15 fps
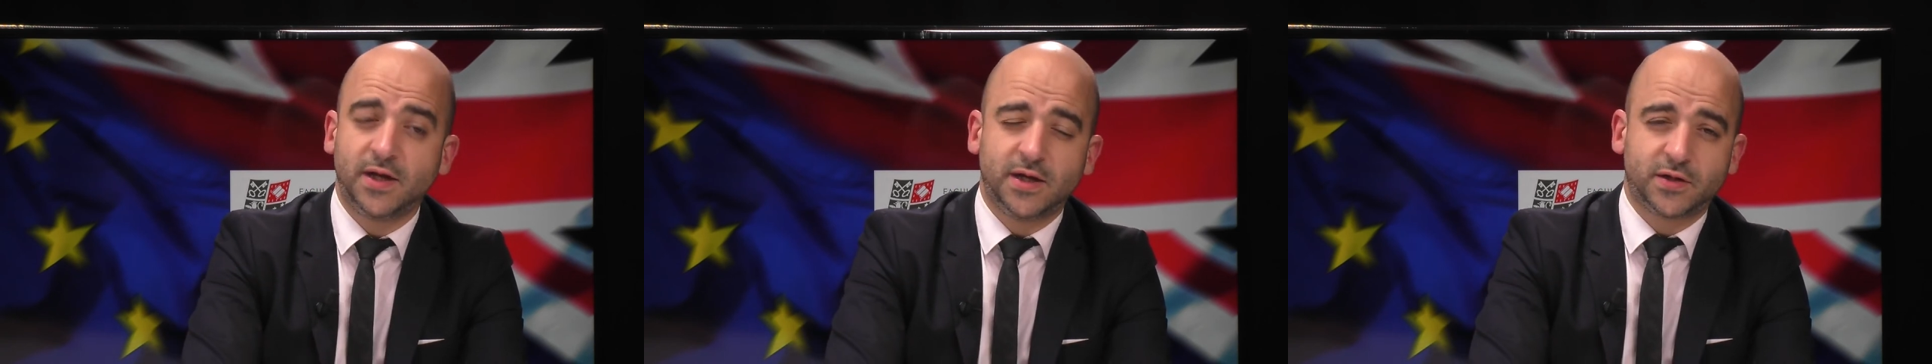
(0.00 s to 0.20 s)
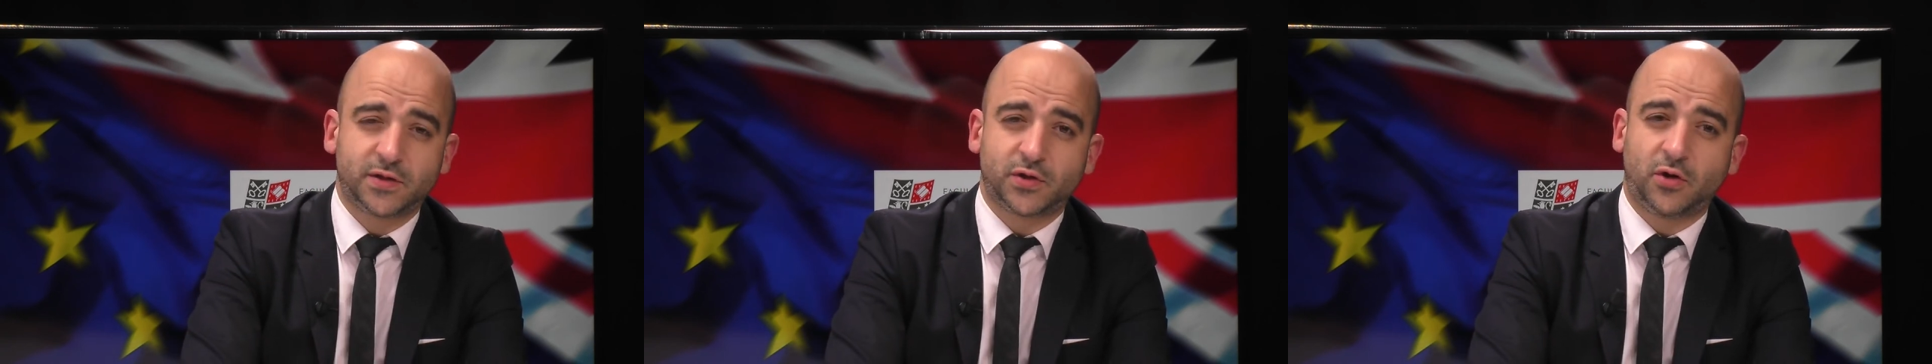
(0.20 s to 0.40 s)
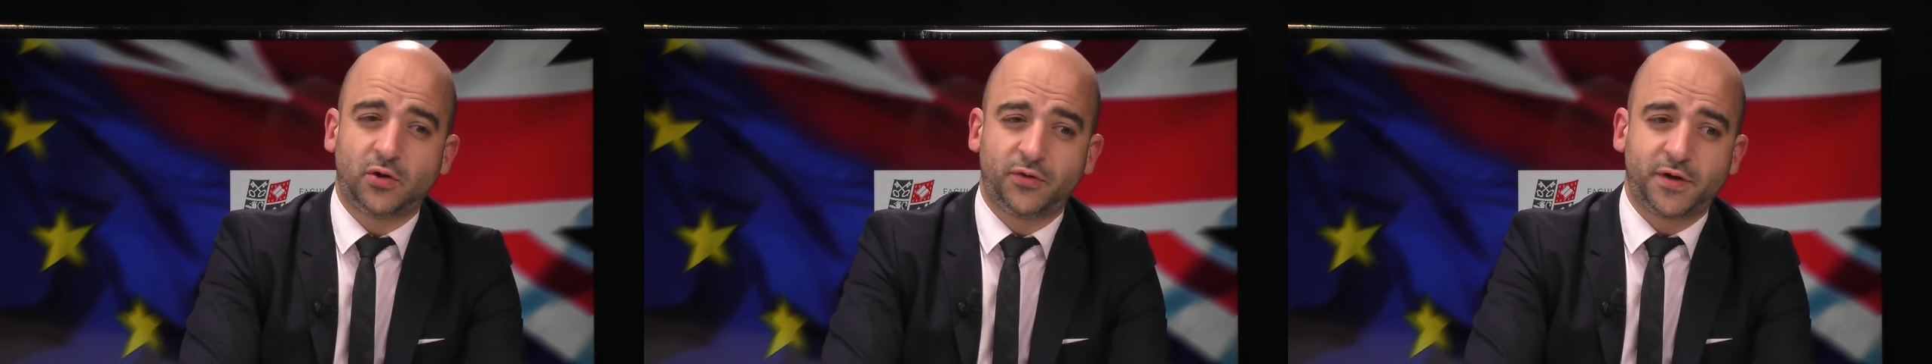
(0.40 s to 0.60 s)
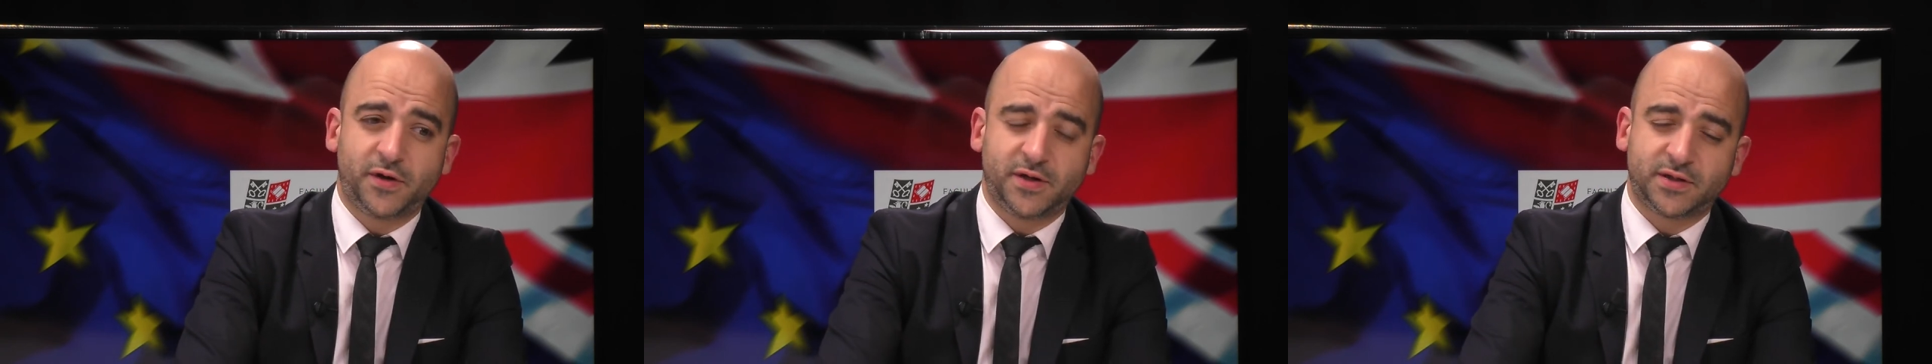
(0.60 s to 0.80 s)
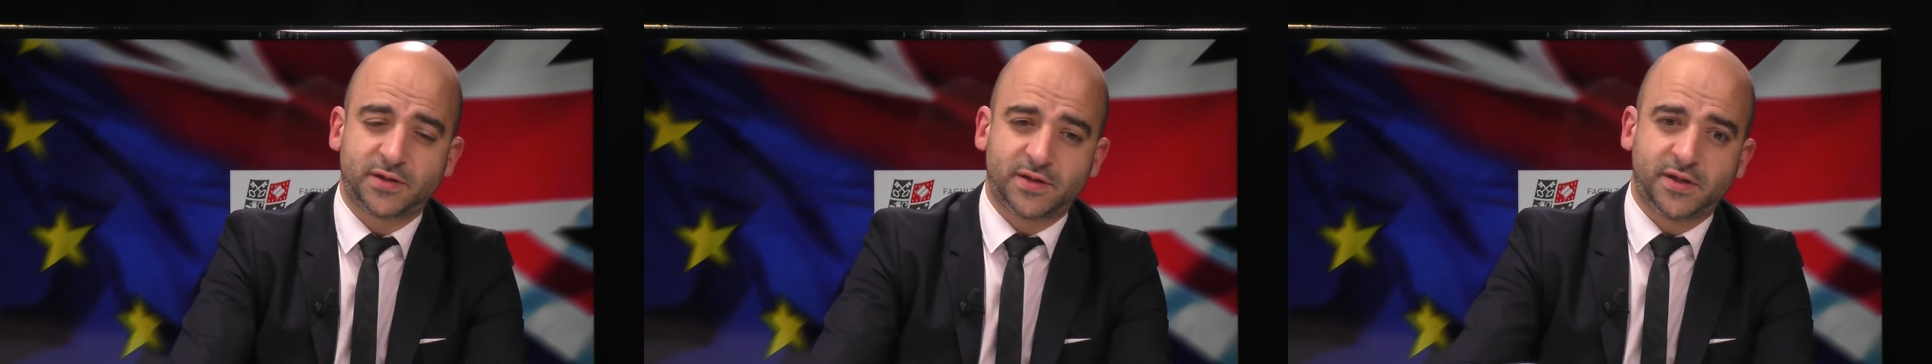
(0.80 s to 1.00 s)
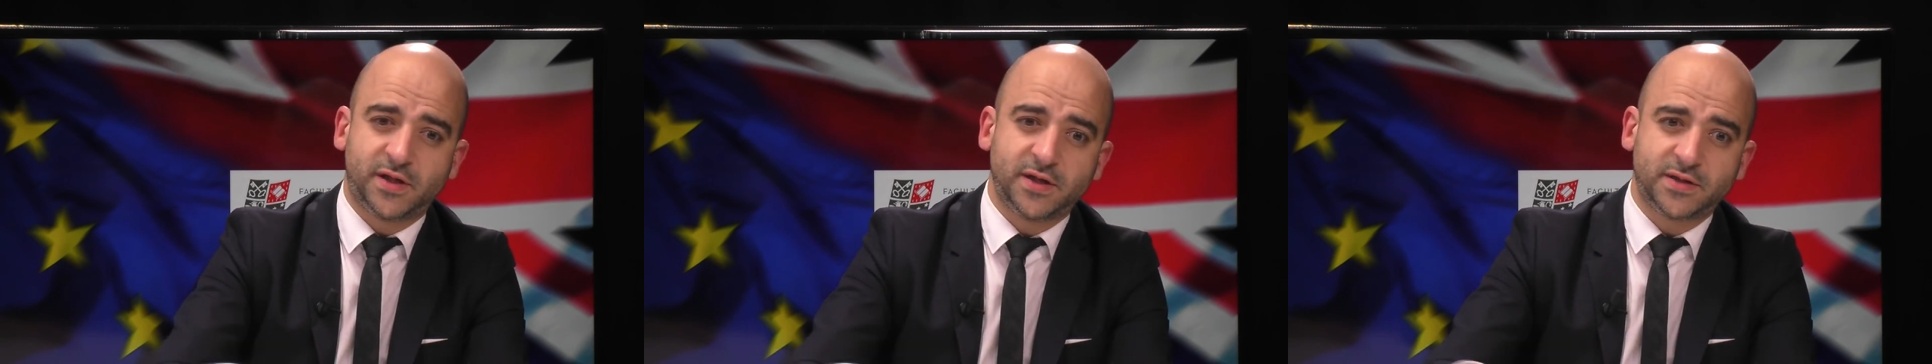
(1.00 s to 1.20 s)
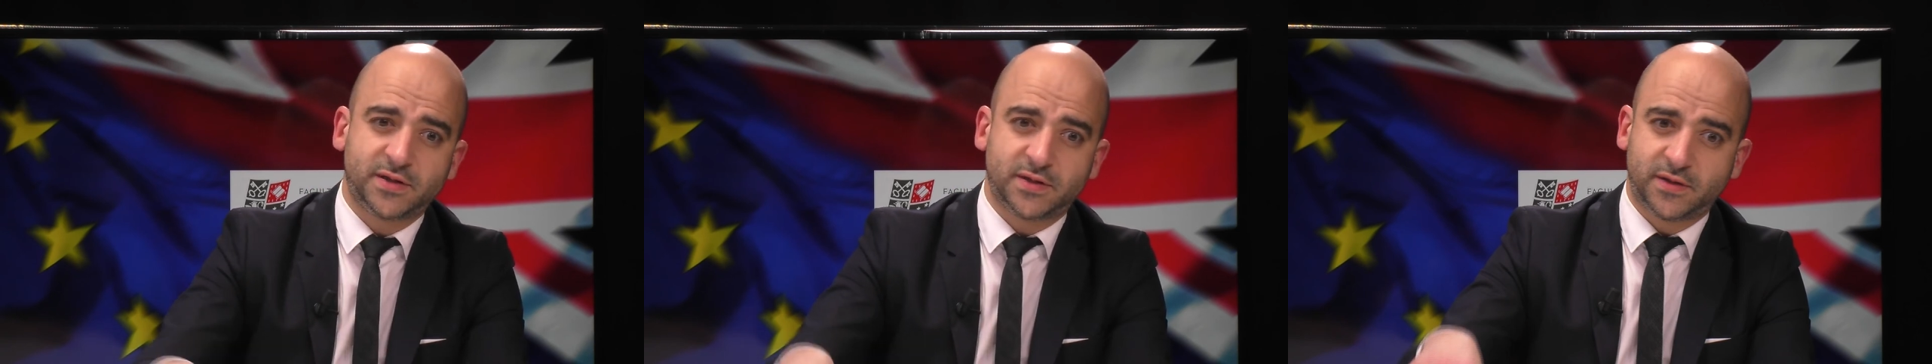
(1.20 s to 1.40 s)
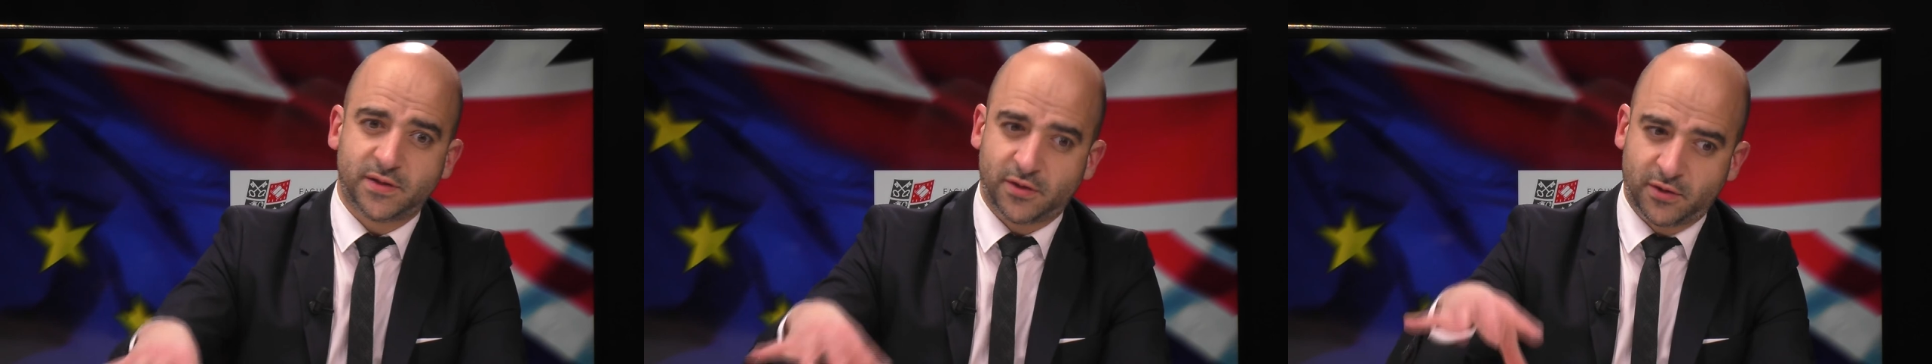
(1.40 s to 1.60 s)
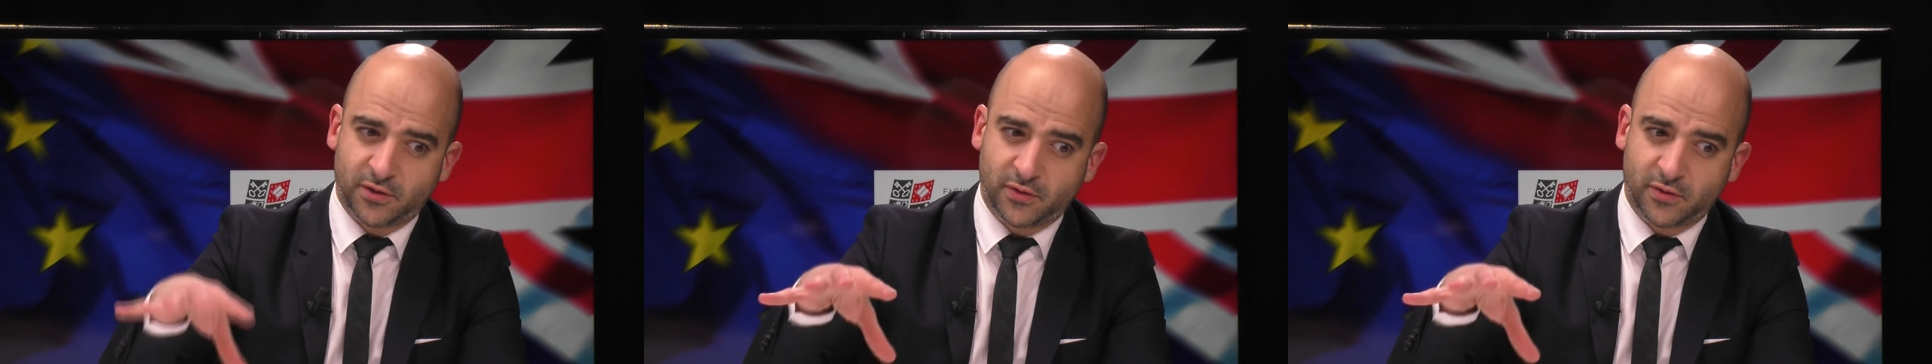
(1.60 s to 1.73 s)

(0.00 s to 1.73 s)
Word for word: So there, is this, there